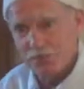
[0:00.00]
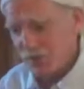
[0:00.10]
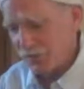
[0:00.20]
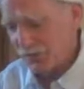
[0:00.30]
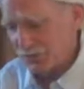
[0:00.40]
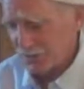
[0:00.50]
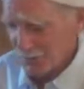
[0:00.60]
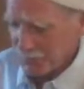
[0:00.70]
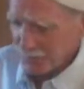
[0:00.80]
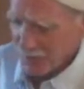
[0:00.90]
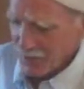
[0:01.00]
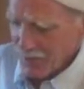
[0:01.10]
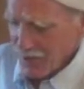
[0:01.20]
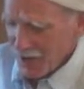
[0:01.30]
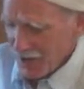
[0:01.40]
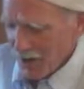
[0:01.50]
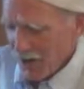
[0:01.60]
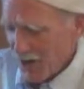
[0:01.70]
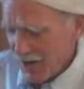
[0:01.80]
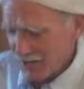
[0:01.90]
service?
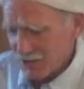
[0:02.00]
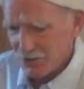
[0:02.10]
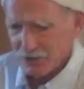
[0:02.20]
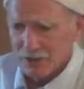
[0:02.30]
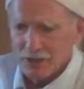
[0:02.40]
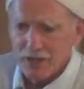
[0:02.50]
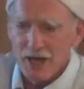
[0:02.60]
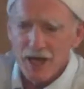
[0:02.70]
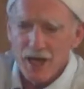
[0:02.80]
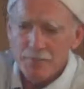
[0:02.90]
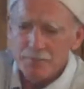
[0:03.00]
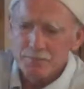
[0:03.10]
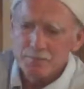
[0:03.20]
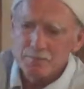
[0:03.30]
I certainly am.